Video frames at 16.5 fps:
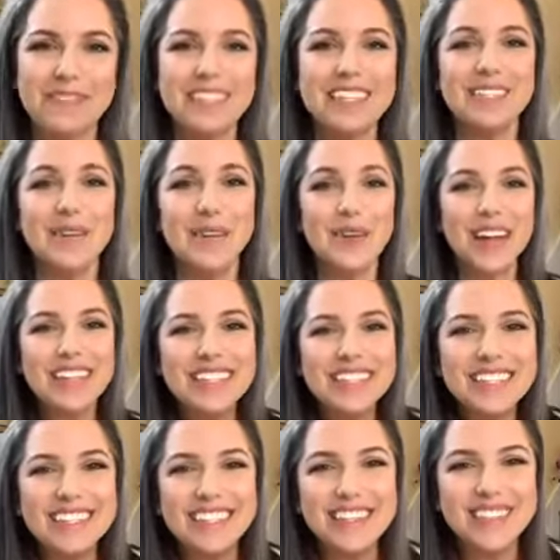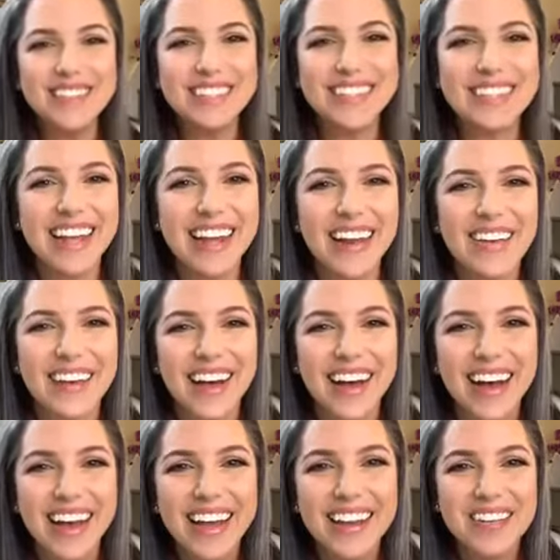So great to see you,
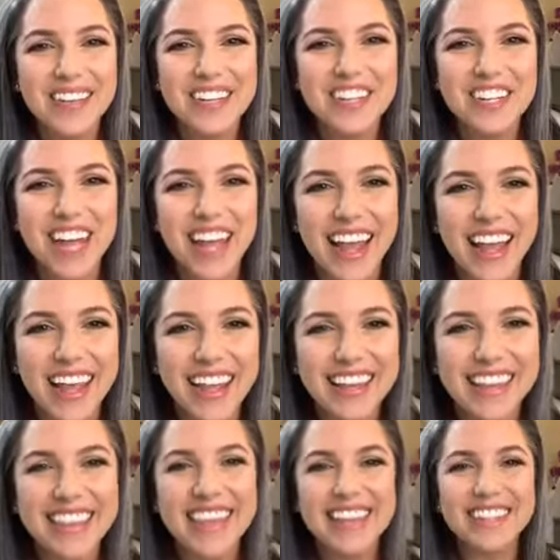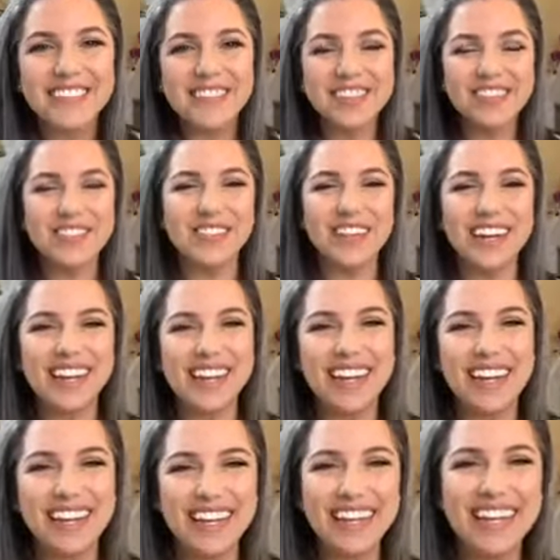Sarah and Jake. Thanks for
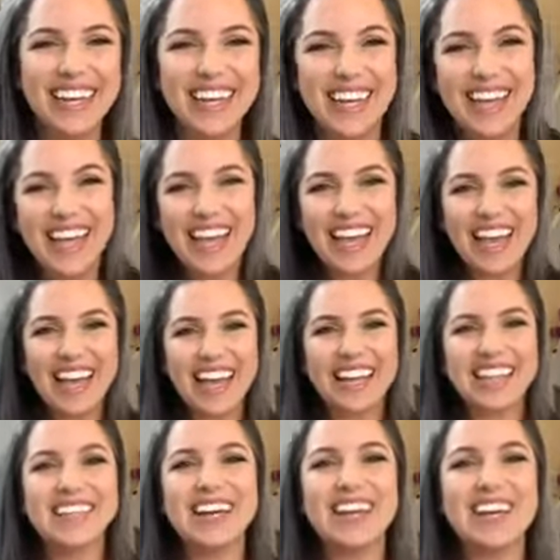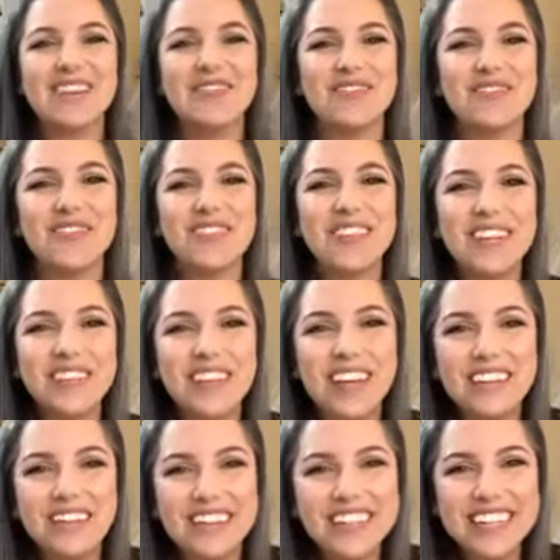joining. And
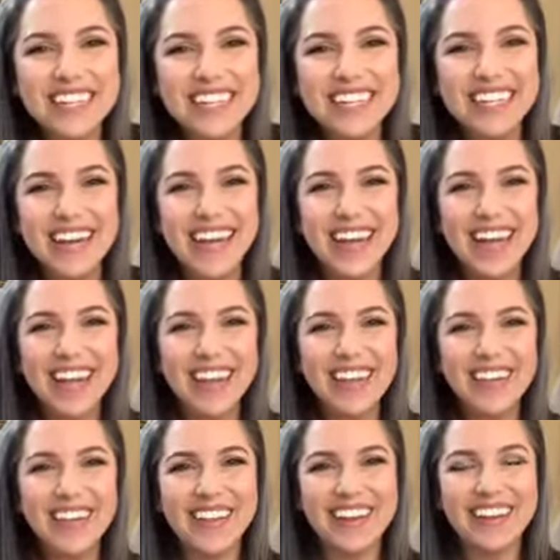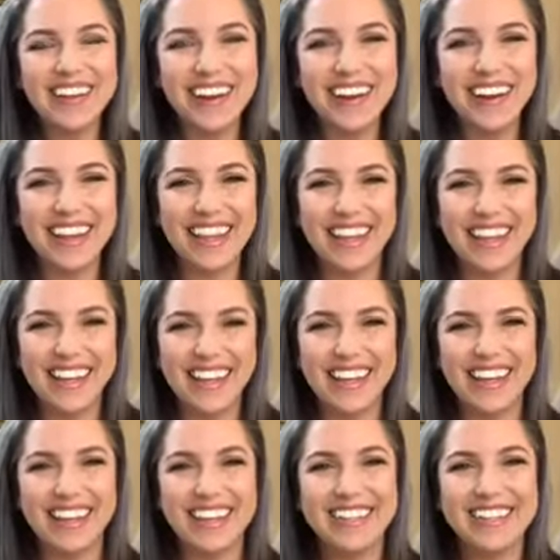Regina, hello there, darling.
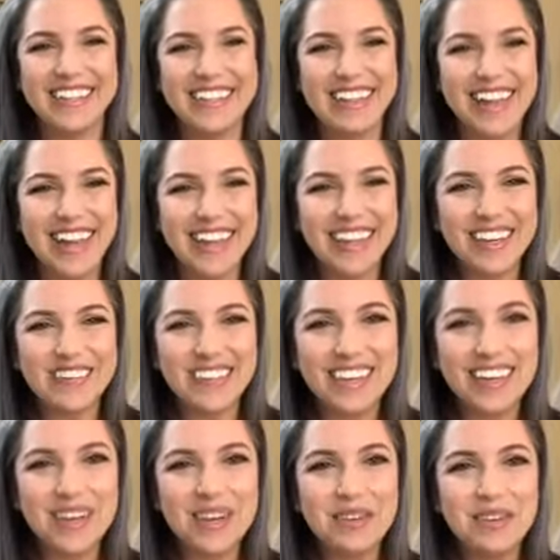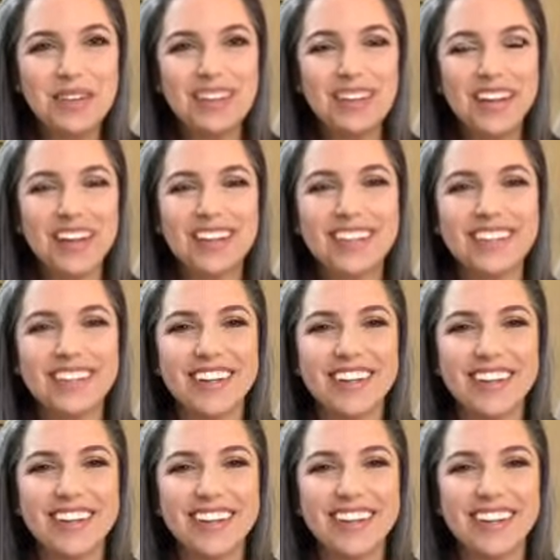So yeah, let me know when you guys are
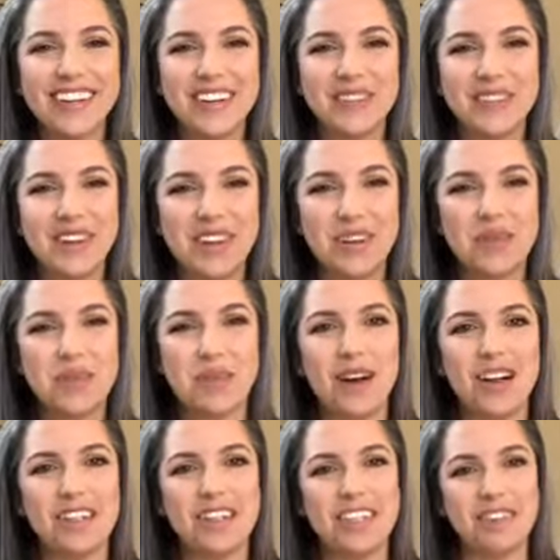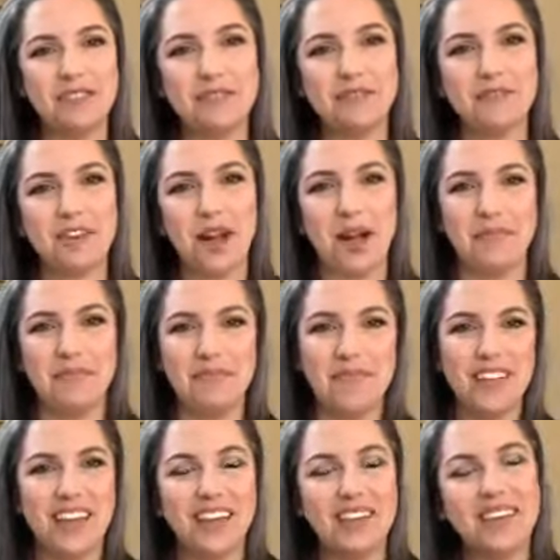here and where you're watching from.
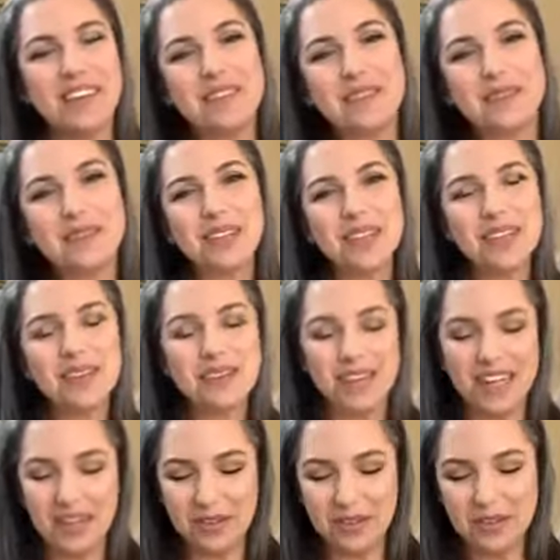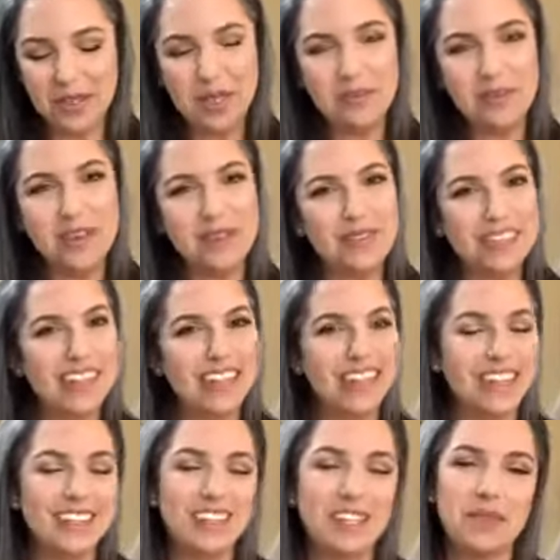We have a really great group. I've been
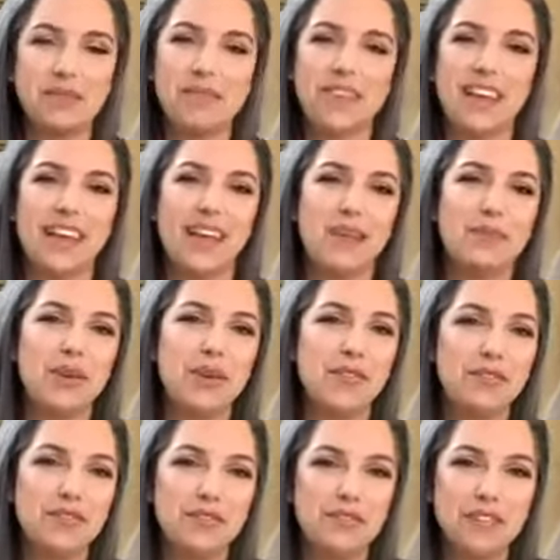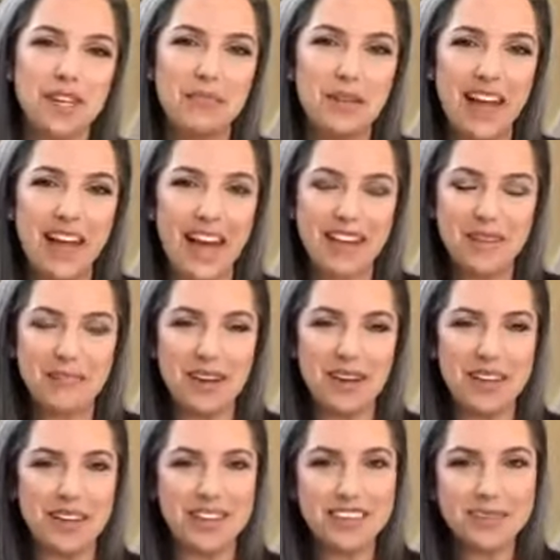getting some beautiful feedback about
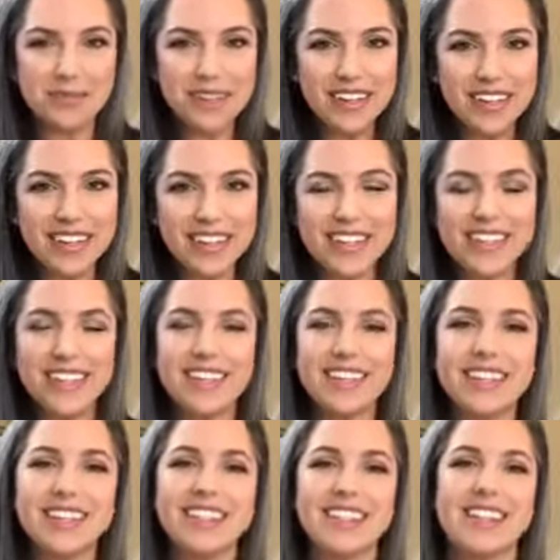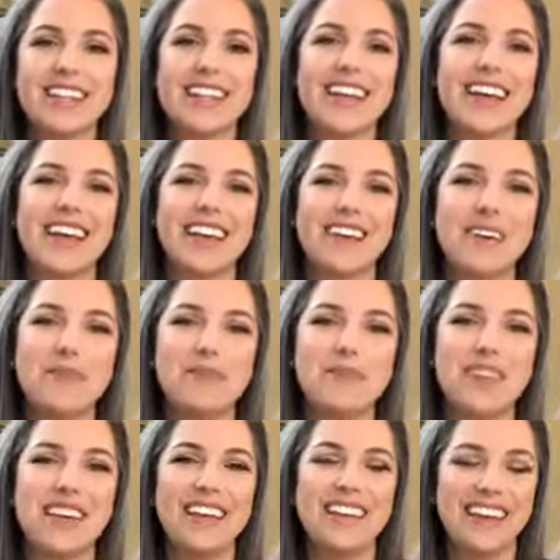your experiences and hope
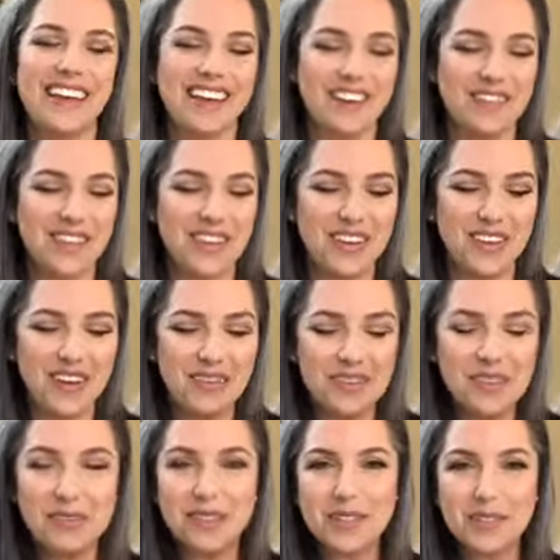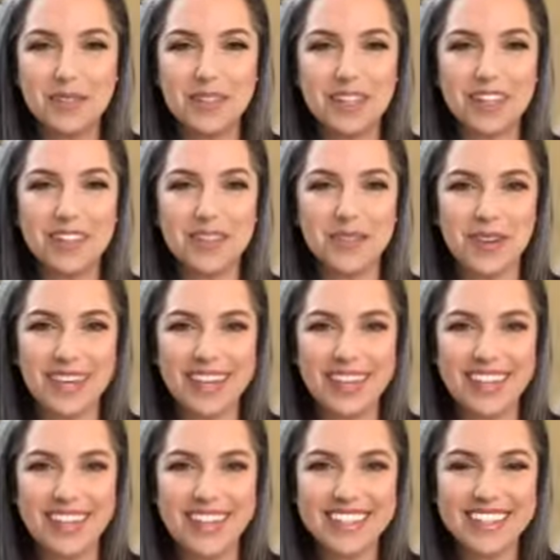that everyone's really enjoying
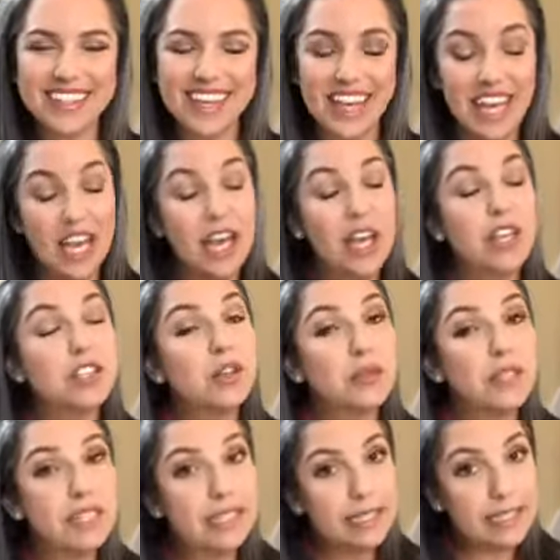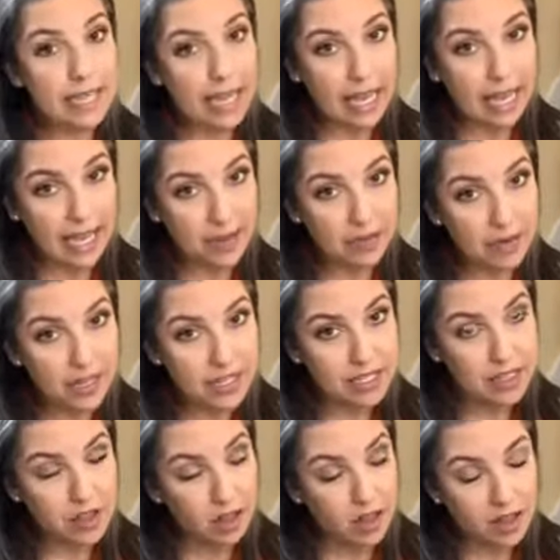this. So today, what
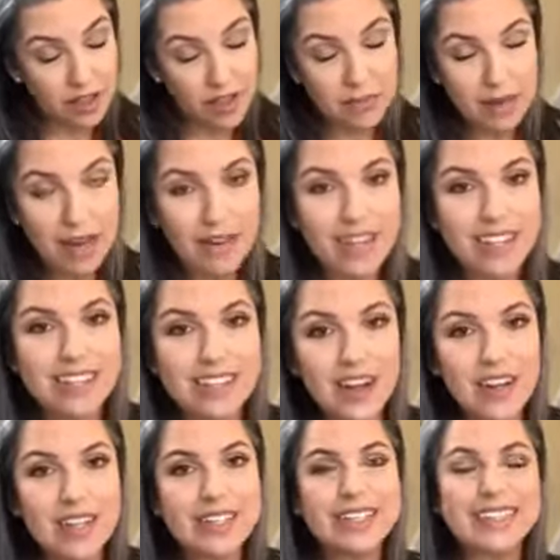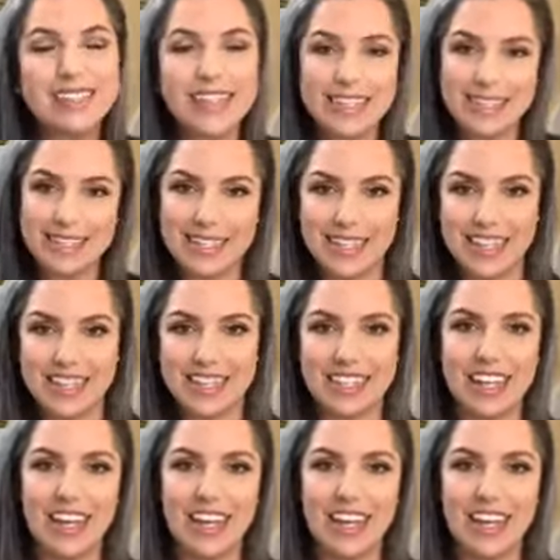it's all about is our senses.